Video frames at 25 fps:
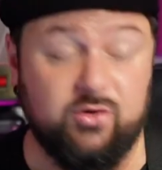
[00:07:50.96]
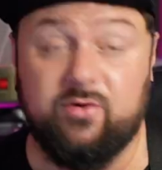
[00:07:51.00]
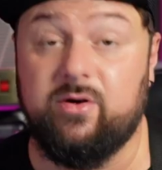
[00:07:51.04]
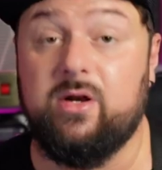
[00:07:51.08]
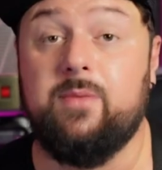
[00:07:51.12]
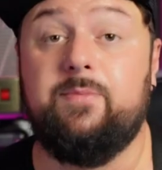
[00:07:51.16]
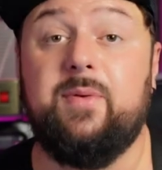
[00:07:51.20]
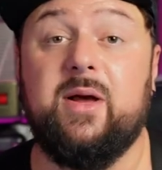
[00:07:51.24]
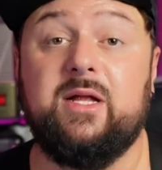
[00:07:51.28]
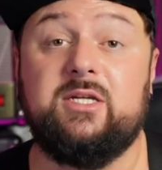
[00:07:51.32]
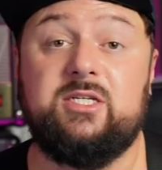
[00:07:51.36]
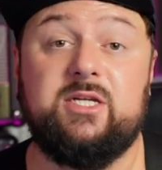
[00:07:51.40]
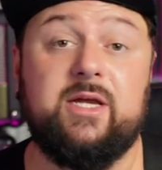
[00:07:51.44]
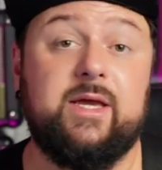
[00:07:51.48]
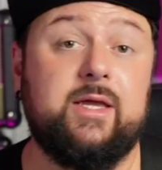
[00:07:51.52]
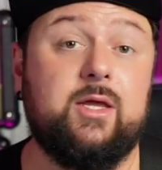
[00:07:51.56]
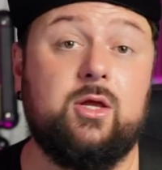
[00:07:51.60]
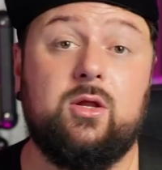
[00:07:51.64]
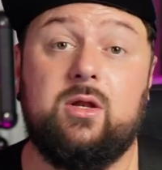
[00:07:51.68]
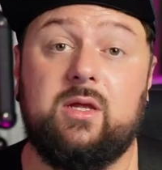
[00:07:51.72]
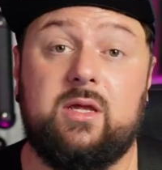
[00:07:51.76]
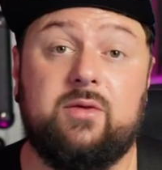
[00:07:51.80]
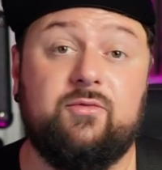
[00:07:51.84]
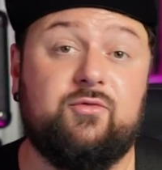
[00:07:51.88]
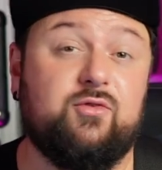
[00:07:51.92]
on a budget and you're
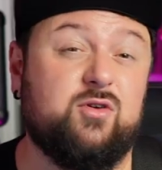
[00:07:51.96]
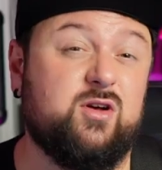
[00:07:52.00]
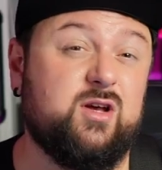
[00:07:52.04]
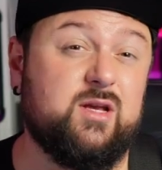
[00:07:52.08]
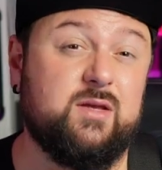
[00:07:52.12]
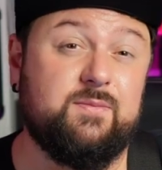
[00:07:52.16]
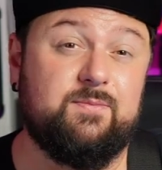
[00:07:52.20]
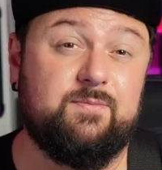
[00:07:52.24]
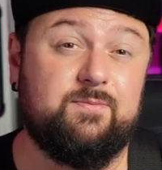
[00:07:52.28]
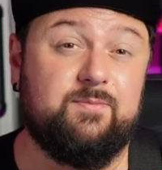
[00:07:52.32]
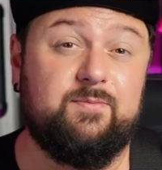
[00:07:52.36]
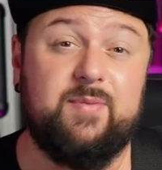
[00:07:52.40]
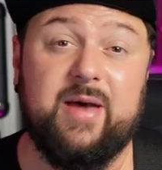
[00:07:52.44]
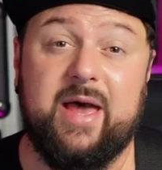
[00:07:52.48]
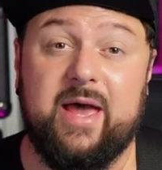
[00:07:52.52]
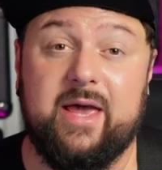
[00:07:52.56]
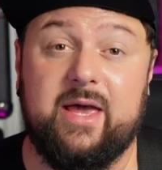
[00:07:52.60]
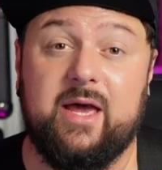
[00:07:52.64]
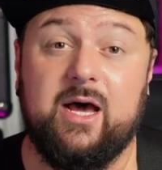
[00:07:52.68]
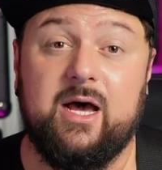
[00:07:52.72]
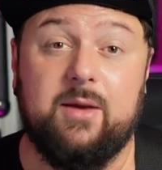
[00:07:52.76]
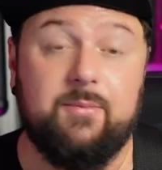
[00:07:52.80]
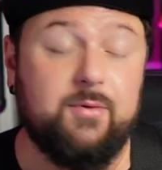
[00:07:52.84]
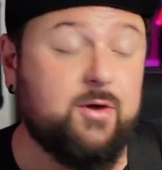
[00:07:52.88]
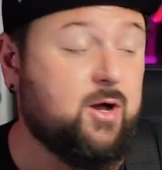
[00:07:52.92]
looking for a
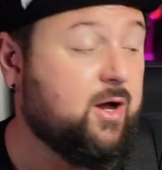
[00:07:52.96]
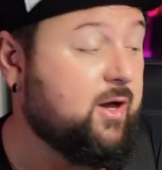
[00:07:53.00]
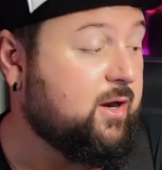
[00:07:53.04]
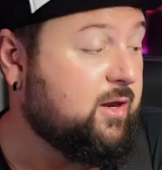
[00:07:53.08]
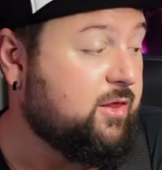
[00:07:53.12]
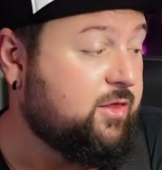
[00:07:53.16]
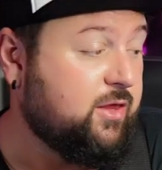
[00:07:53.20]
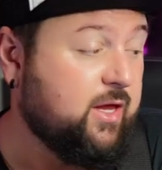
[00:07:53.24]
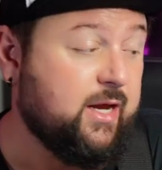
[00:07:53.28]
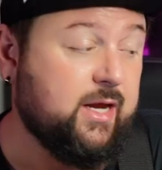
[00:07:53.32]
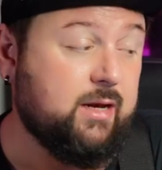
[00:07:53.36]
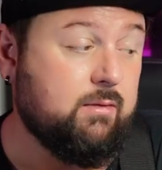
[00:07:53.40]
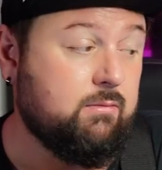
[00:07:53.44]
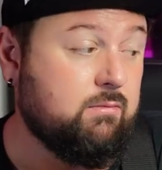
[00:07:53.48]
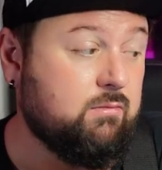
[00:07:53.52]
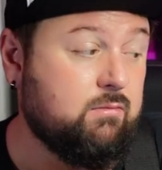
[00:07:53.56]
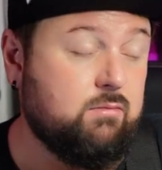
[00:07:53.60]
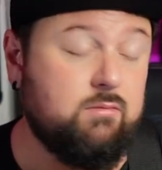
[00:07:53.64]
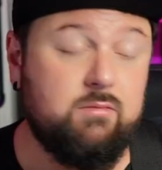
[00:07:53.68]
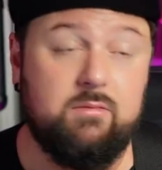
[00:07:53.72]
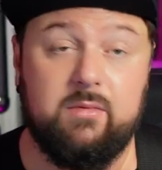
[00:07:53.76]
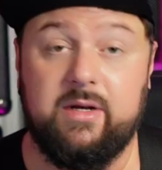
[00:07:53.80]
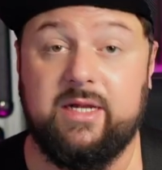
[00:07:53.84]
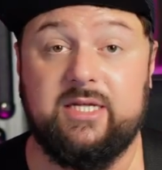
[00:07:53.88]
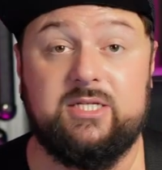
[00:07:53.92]
backup kind of thing,
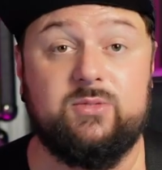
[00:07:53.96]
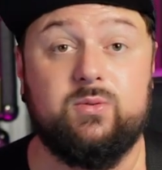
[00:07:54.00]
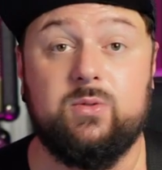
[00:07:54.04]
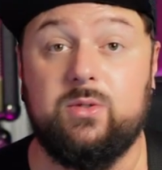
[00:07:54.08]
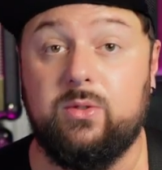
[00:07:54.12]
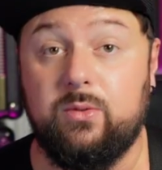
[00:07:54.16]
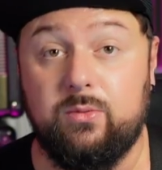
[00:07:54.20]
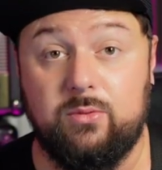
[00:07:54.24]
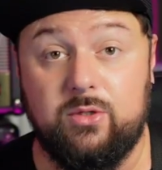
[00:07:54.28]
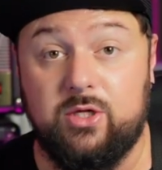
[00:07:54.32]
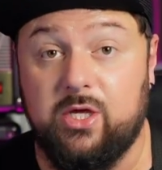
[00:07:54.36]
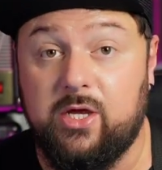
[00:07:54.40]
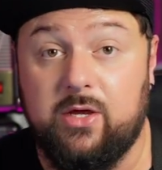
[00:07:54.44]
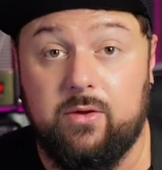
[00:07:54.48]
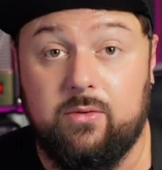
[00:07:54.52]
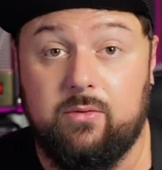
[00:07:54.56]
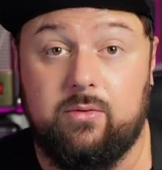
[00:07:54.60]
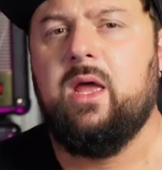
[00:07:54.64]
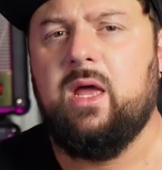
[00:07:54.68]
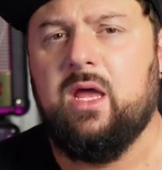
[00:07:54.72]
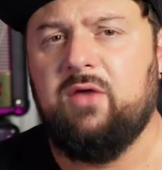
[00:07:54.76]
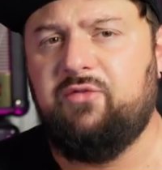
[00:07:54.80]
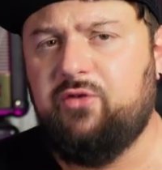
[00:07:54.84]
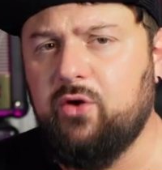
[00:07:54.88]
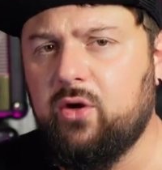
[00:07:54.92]
this will do.
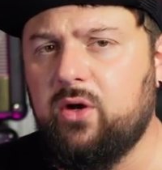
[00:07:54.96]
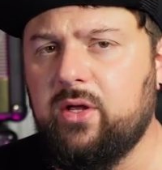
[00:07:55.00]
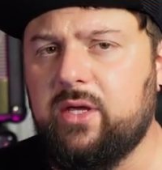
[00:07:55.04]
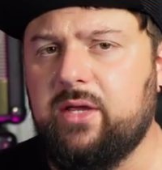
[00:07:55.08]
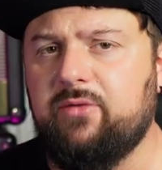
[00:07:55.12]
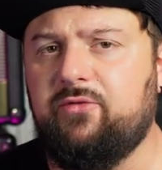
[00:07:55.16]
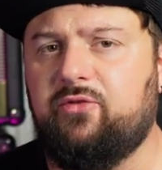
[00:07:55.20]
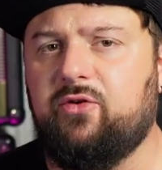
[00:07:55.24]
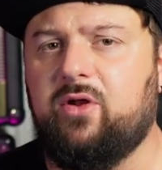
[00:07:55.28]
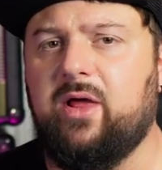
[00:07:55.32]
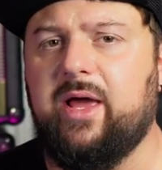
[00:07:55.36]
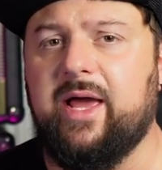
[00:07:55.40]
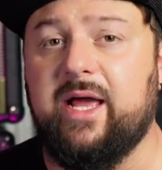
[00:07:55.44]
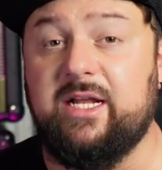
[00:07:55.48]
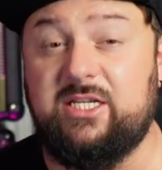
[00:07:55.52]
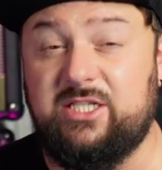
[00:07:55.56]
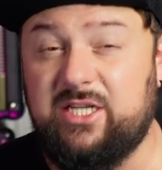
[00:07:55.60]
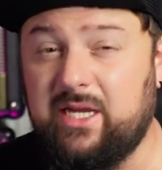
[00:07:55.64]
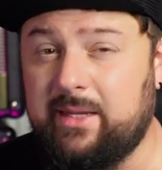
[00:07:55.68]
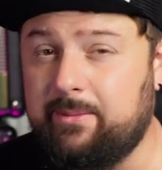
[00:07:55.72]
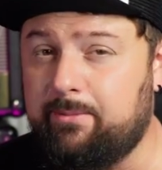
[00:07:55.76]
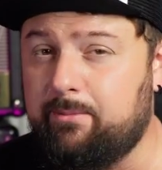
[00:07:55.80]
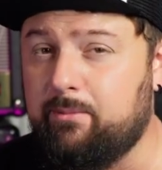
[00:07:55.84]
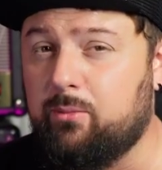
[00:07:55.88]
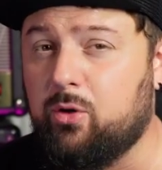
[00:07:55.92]
If you're looking for like a
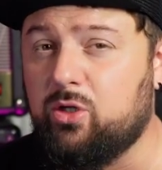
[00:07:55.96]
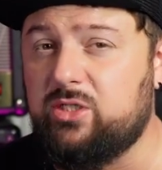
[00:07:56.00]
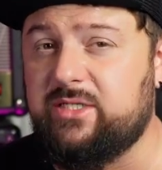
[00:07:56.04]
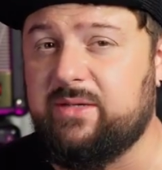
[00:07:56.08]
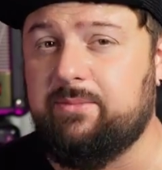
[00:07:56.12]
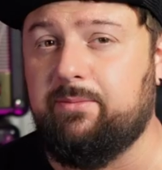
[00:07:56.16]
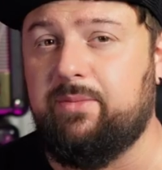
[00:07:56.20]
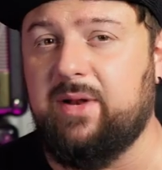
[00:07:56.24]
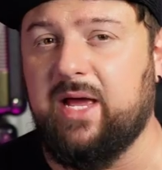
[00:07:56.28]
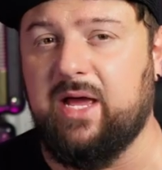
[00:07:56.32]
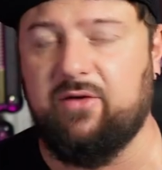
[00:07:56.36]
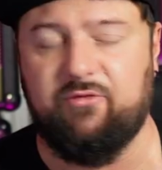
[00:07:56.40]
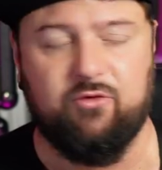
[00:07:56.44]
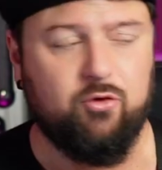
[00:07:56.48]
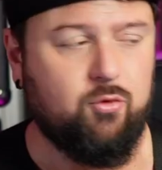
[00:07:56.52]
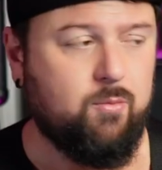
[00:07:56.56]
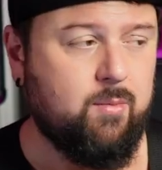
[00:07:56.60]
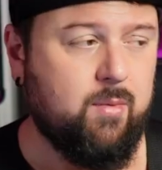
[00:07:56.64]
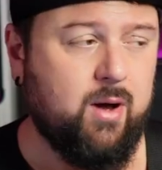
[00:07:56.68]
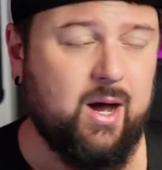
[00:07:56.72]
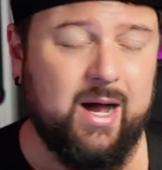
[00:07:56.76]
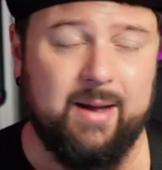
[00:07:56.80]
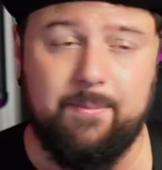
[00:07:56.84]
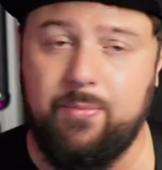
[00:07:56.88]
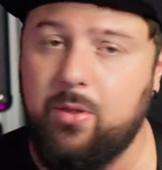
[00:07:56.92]
cheap modding platform,
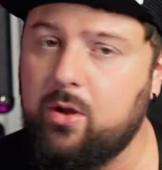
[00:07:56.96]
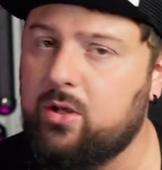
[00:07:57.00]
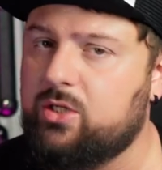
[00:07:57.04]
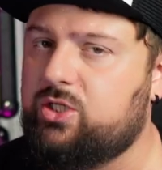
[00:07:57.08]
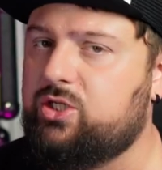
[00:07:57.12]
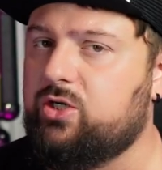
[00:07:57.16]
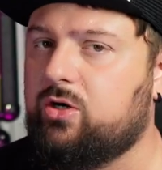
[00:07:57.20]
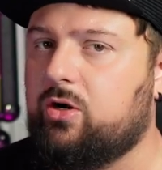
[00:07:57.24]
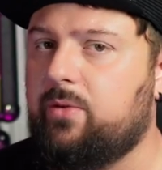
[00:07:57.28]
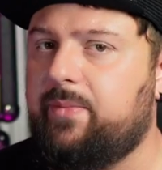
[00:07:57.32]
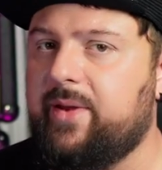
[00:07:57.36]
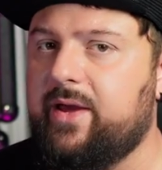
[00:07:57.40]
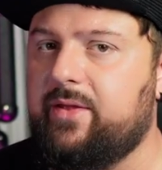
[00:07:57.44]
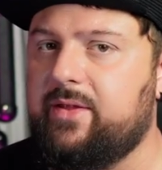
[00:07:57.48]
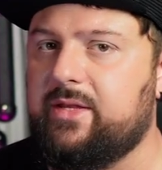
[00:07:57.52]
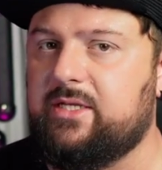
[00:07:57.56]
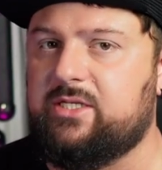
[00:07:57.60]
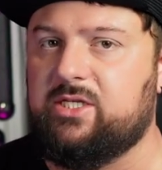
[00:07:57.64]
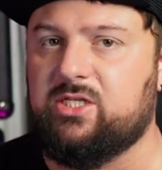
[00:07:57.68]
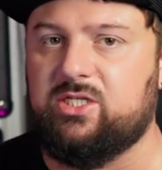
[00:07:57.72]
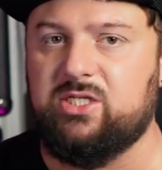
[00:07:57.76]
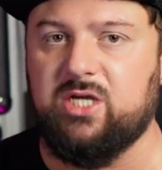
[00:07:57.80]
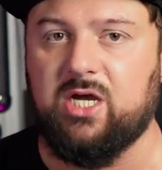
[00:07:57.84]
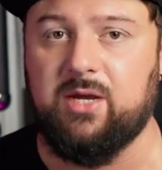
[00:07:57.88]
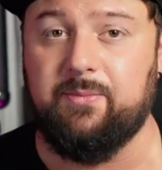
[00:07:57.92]
I'm not sure about this
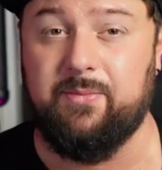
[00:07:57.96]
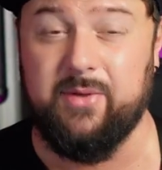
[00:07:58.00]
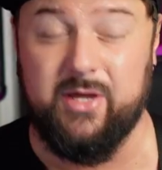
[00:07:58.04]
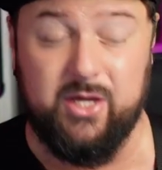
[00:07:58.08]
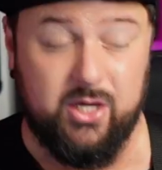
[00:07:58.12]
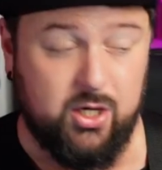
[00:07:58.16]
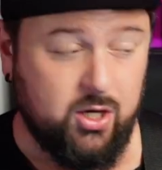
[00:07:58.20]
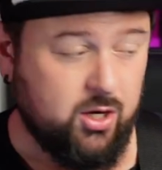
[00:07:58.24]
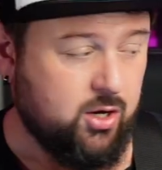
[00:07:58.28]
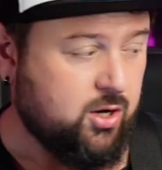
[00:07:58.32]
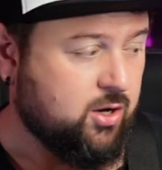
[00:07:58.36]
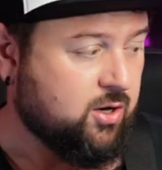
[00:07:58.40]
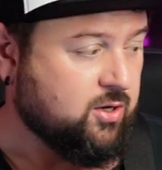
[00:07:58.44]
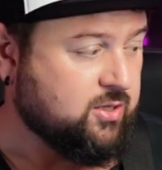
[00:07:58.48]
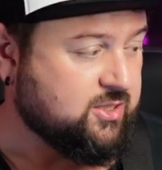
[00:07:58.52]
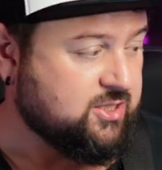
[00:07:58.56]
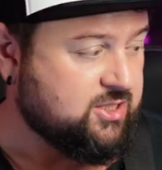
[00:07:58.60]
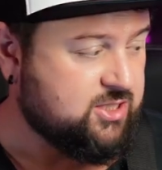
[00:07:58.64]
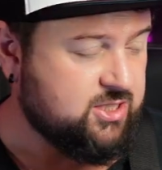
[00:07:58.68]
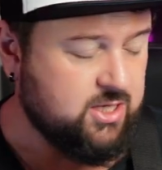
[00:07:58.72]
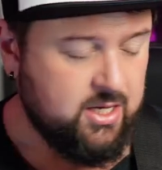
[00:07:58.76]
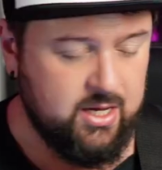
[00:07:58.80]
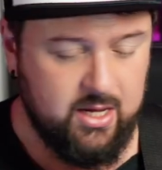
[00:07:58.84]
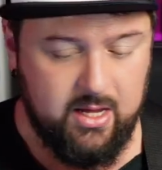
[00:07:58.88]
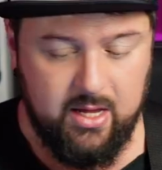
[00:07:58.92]
guitar
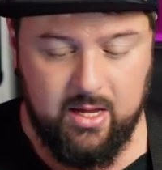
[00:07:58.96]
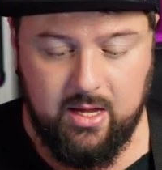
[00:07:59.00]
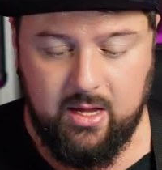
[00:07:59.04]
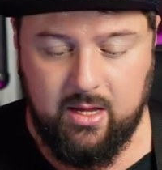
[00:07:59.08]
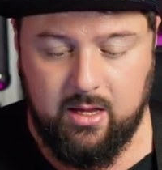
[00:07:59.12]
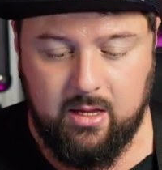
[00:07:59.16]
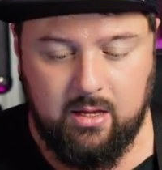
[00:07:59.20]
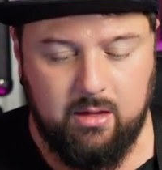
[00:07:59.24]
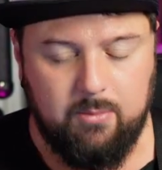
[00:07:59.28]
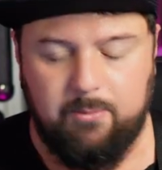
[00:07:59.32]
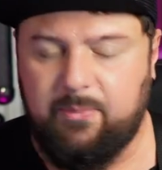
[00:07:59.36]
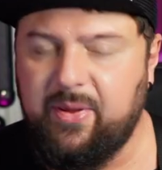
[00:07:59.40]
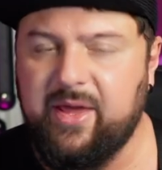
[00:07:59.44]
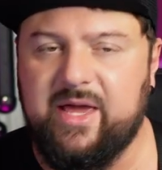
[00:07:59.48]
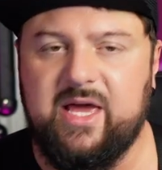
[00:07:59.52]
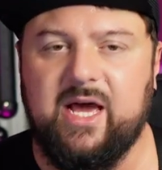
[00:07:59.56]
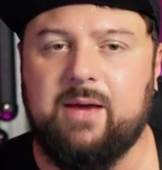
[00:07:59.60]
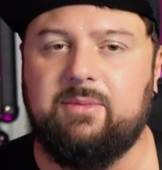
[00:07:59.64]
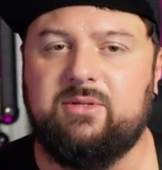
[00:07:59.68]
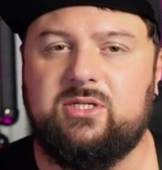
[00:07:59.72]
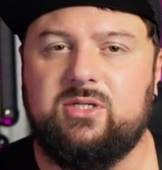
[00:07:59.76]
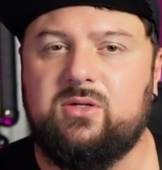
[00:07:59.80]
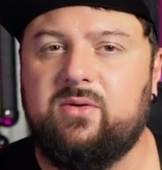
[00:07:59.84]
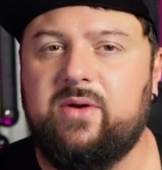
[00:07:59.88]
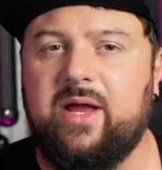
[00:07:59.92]
because
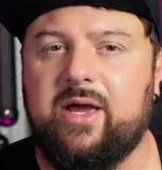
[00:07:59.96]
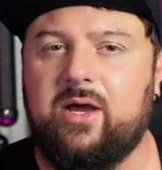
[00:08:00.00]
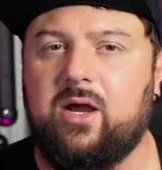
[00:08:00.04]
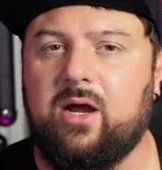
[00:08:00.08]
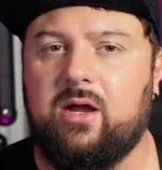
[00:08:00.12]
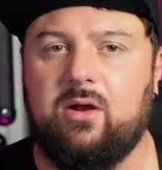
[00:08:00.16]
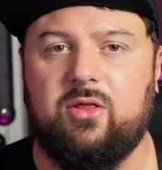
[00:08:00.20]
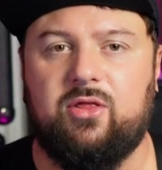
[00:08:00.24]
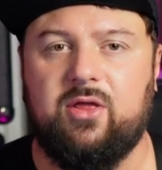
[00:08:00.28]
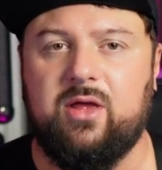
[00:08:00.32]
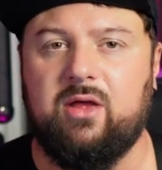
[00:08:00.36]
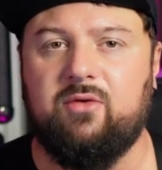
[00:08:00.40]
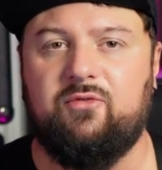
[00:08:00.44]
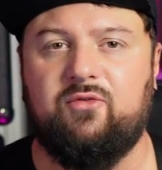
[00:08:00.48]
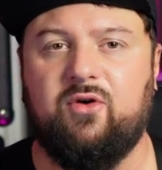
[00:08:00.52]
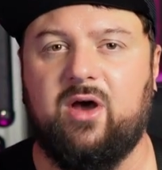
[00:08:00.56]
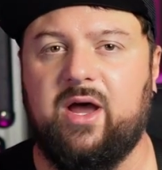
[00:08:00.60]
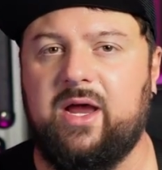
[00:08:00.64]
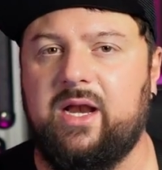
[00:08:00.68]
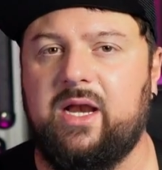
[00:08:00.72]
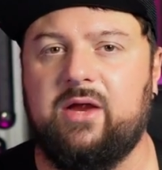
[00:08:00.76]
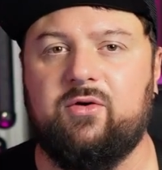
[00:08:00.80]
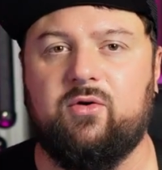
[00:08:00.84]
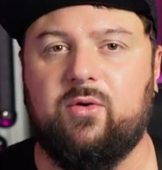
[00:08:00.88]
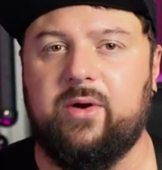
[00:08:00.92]
pickups and all that kind of thing are
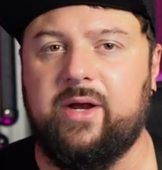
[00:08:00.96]
fine. They're all